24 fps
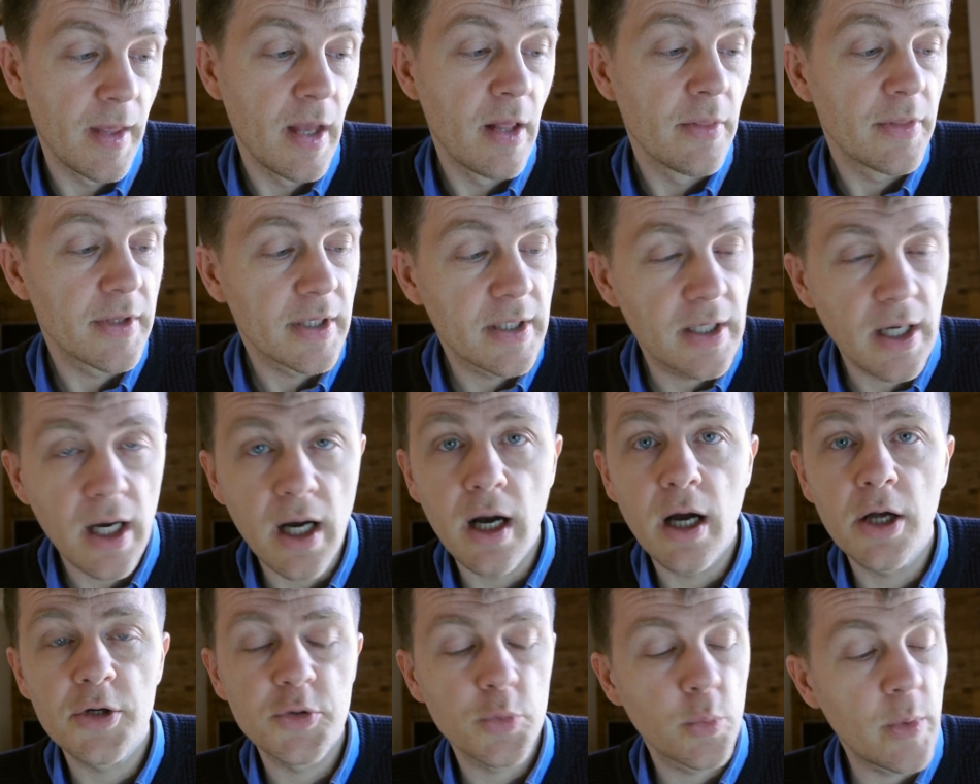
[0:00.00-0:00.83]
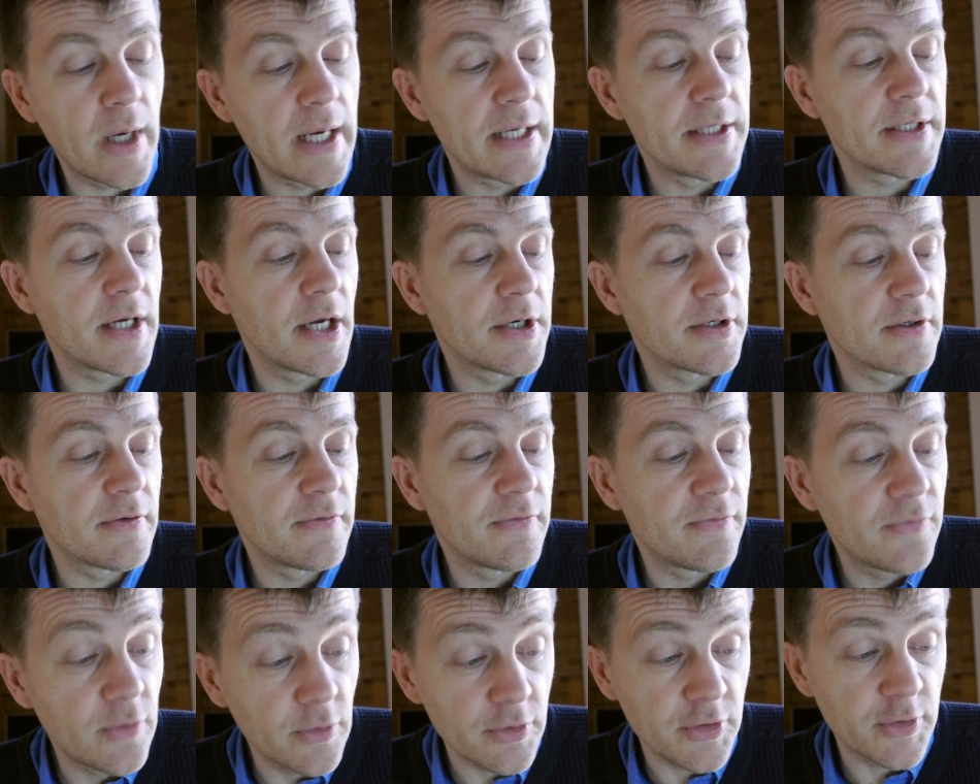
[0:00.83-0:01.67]
The cart went at a
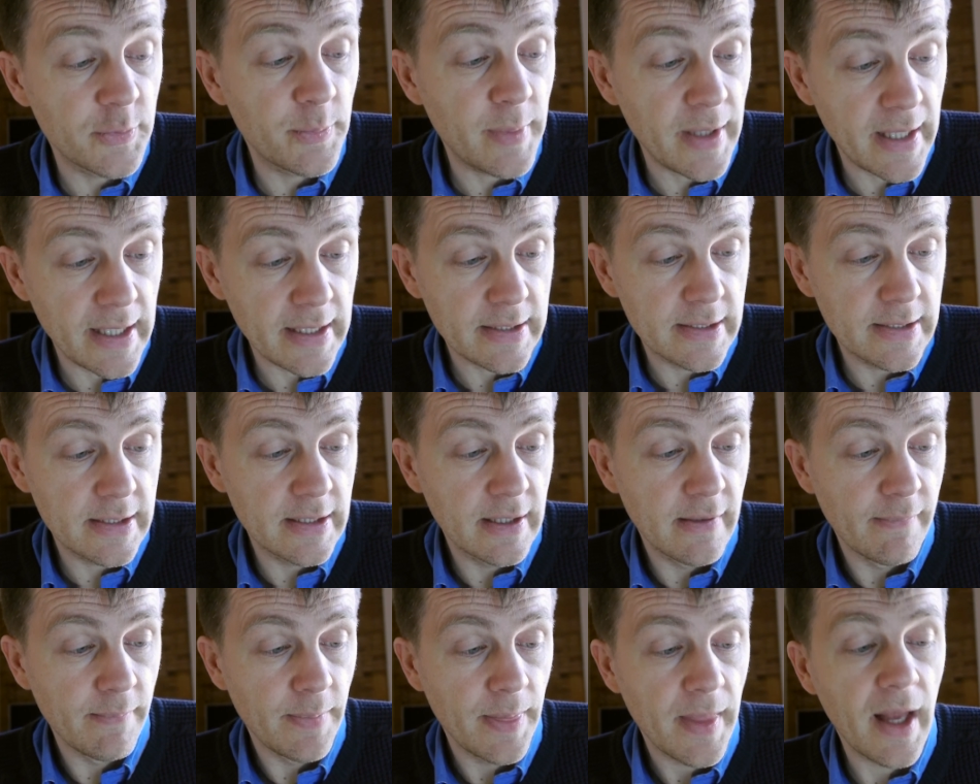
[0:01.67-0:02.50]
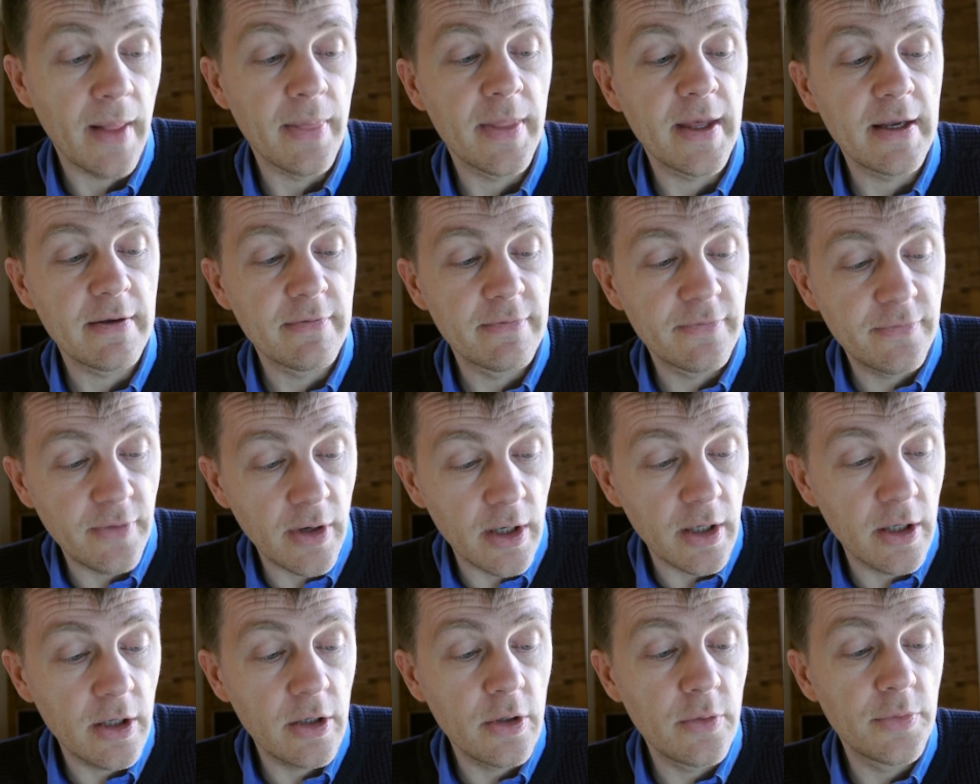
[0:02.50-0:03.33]
foot's pace, and they
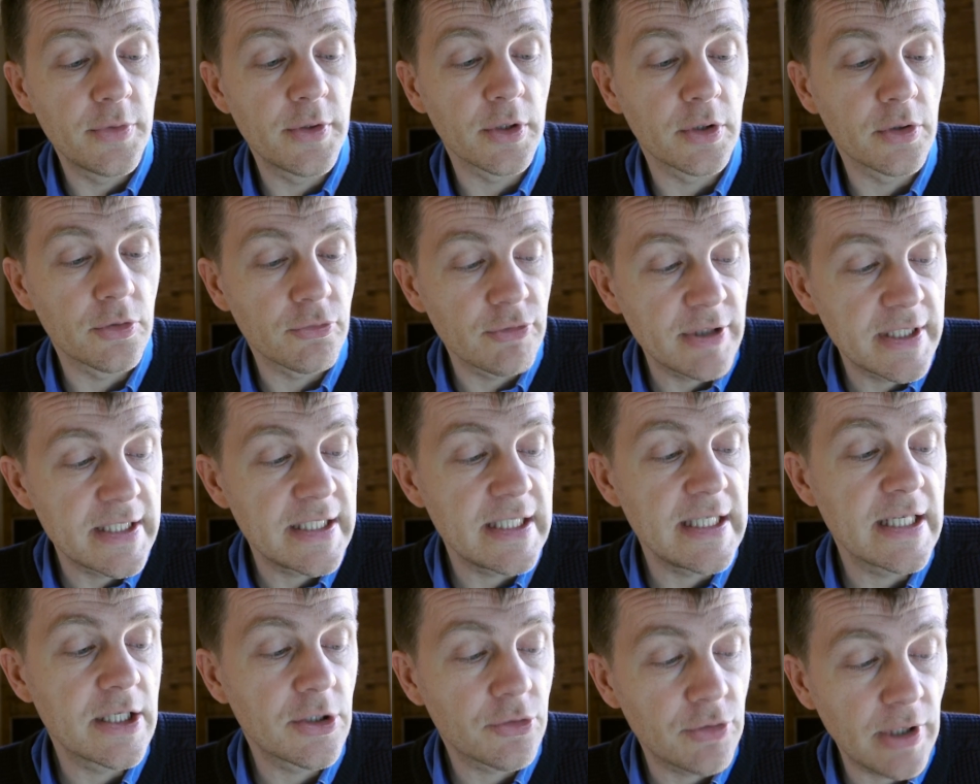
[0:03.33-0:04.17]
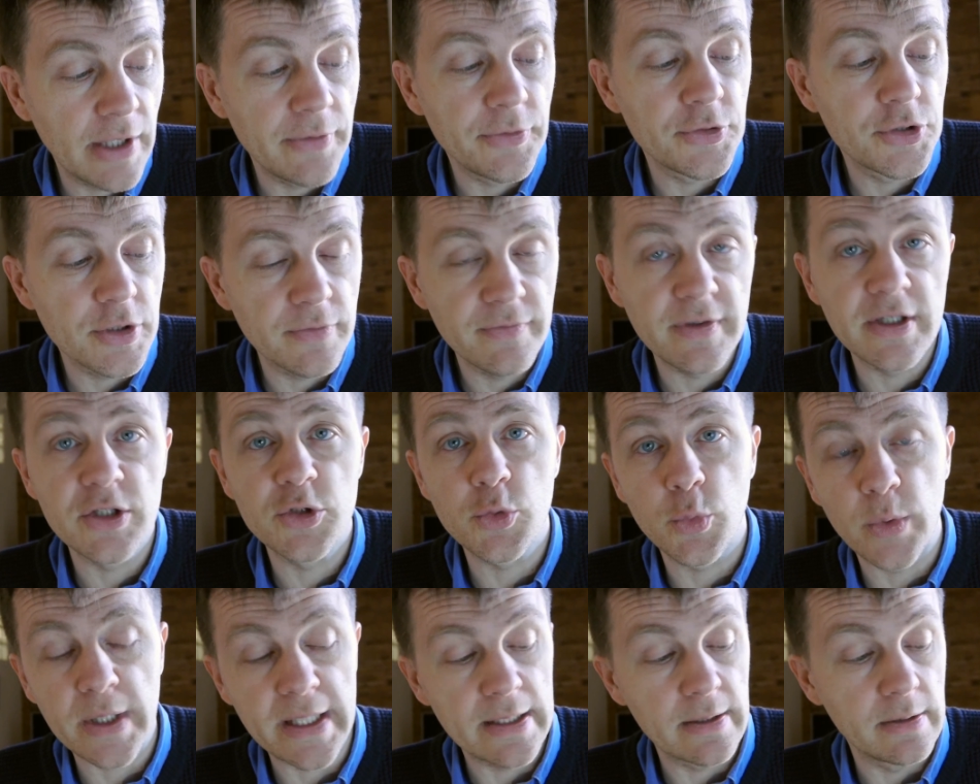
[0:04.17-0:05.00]
followed the gritty crunch of its
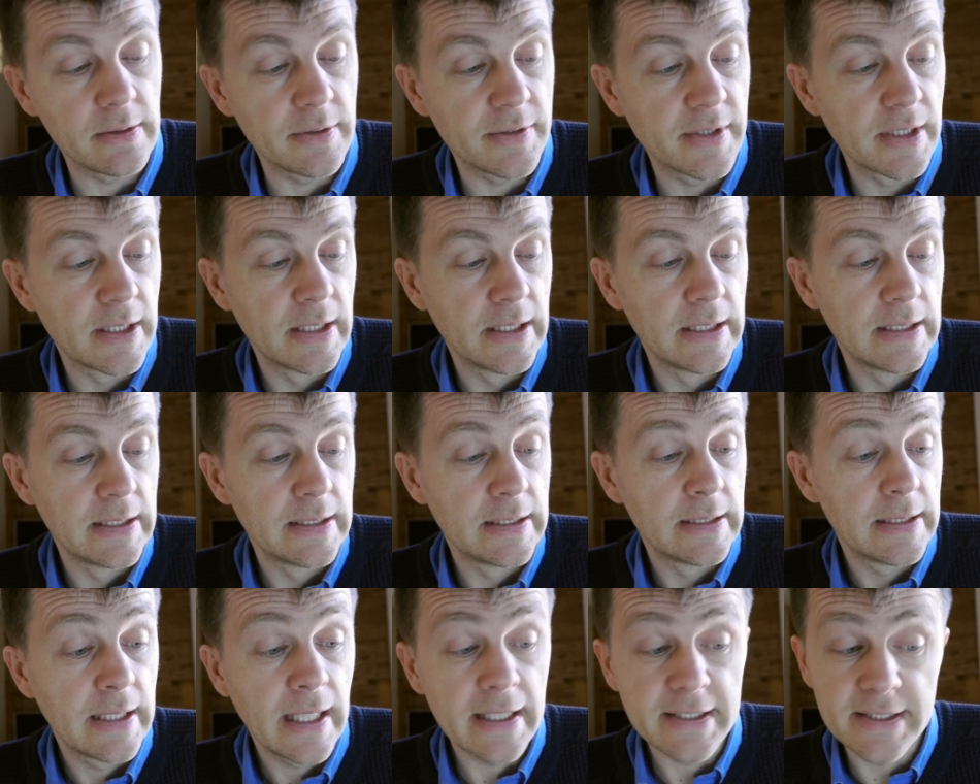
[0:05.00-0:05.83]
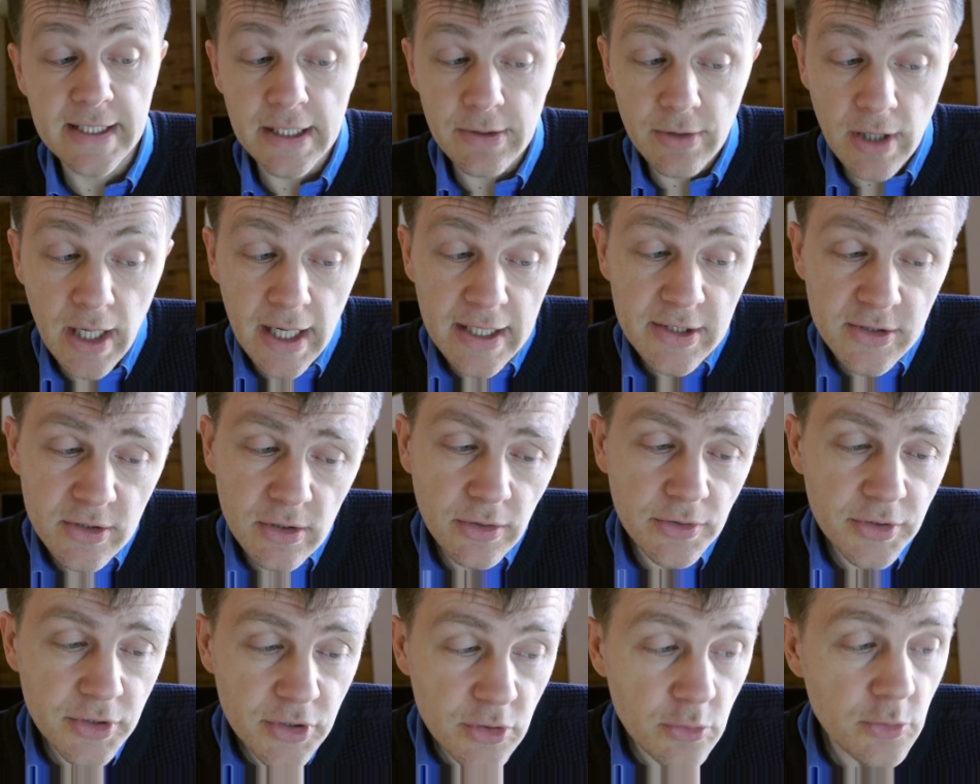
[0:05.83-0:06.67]
wheels. As their eyes
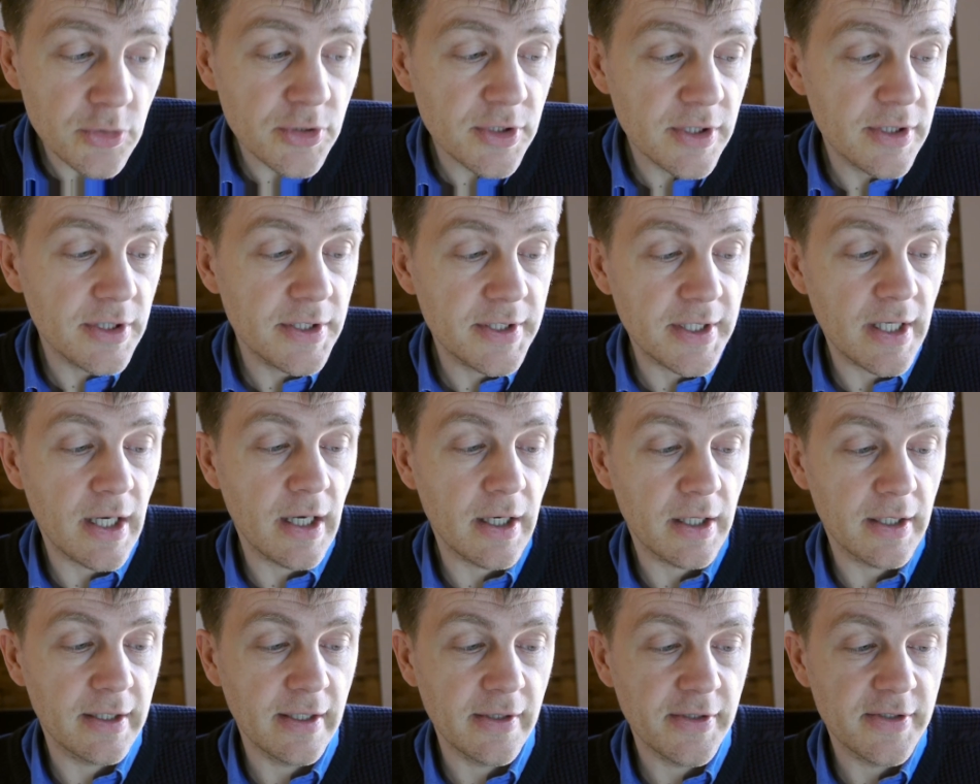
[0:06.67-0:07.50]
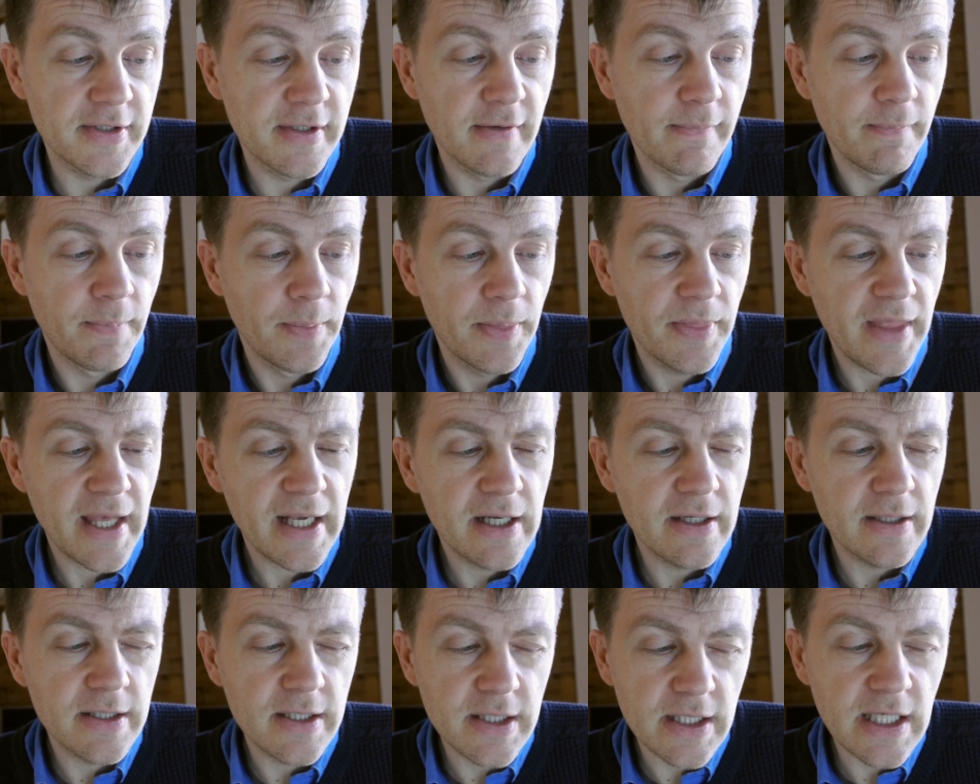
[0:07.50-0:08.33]
got used to the darkness, they
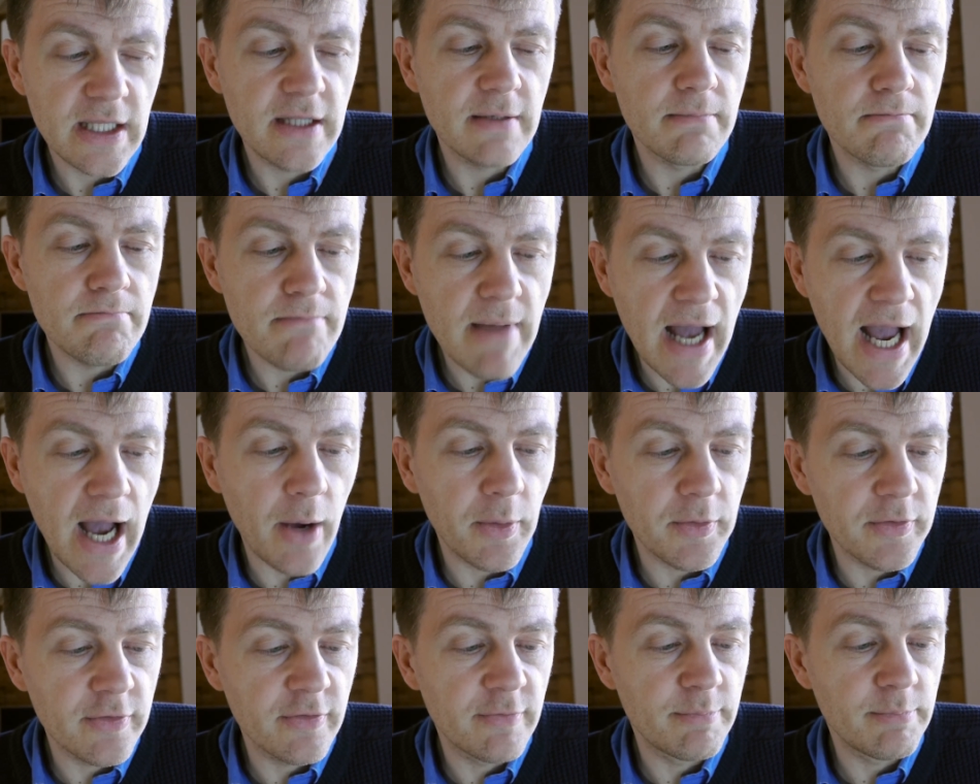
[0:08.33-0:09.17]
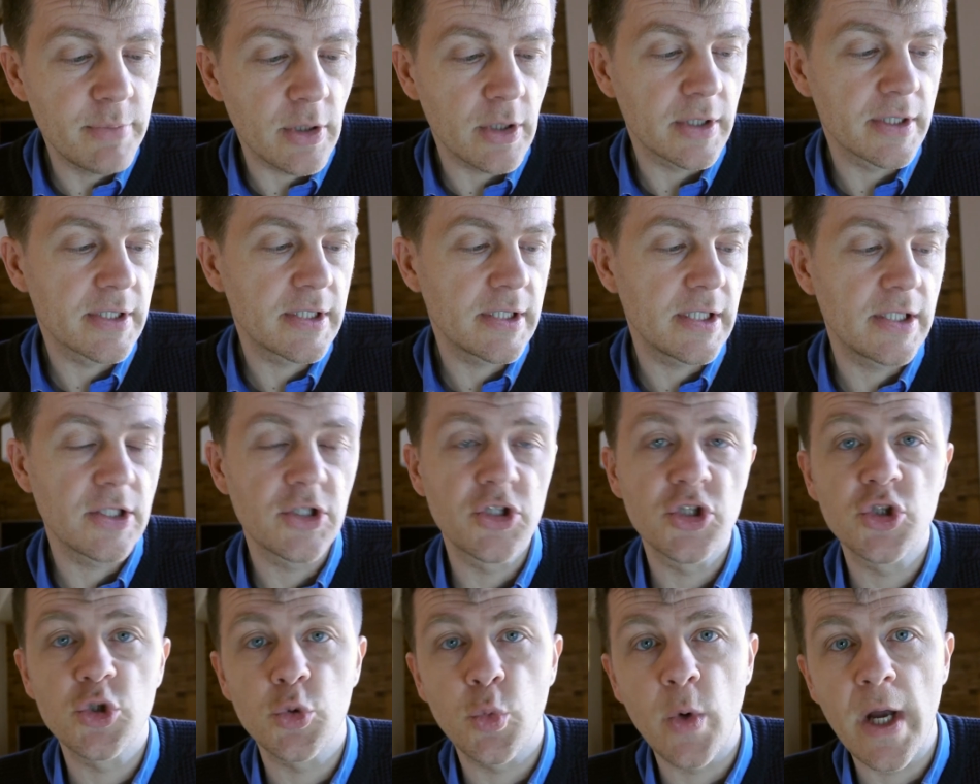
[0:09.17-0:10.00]
could see the mound of boxes
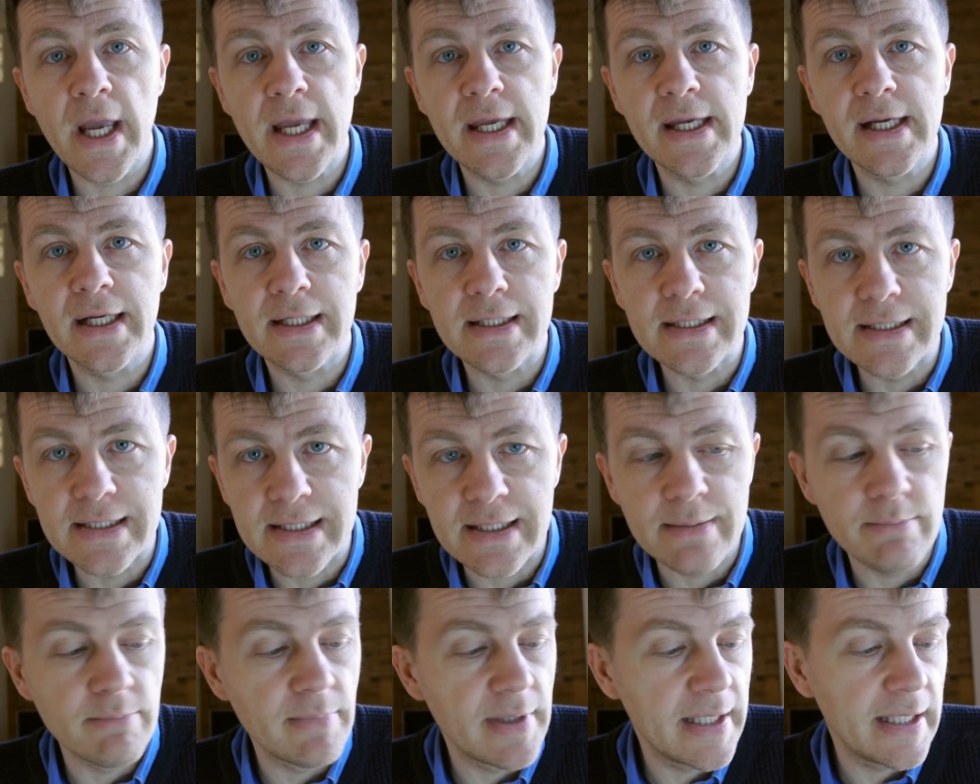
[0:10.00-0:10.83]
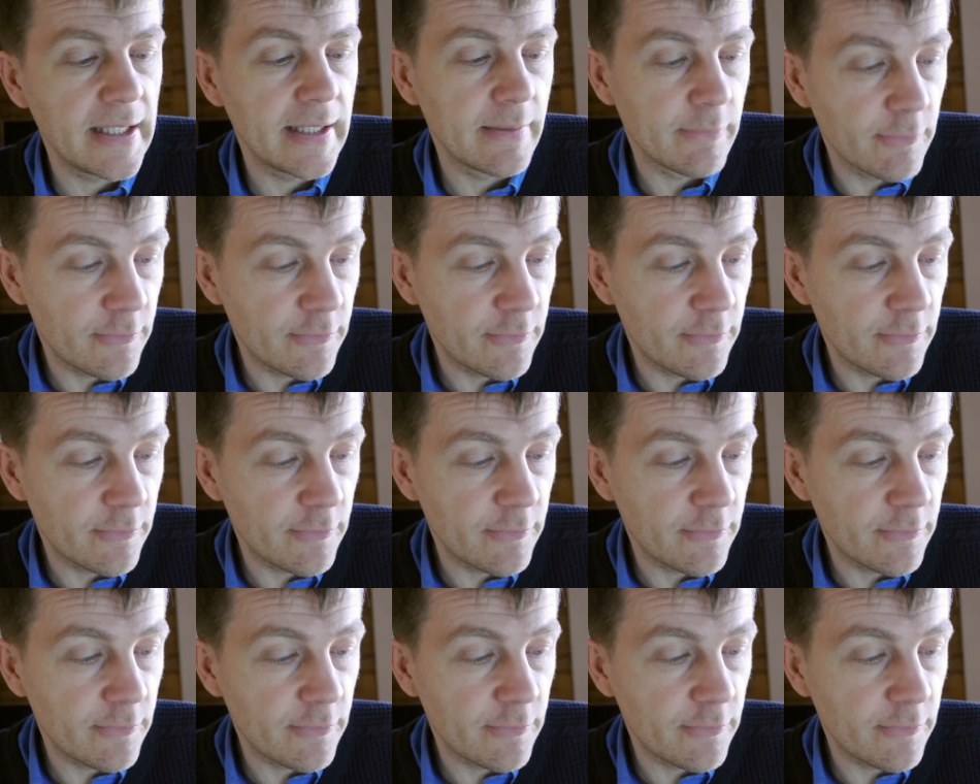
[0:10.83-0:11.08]
swaying dimly in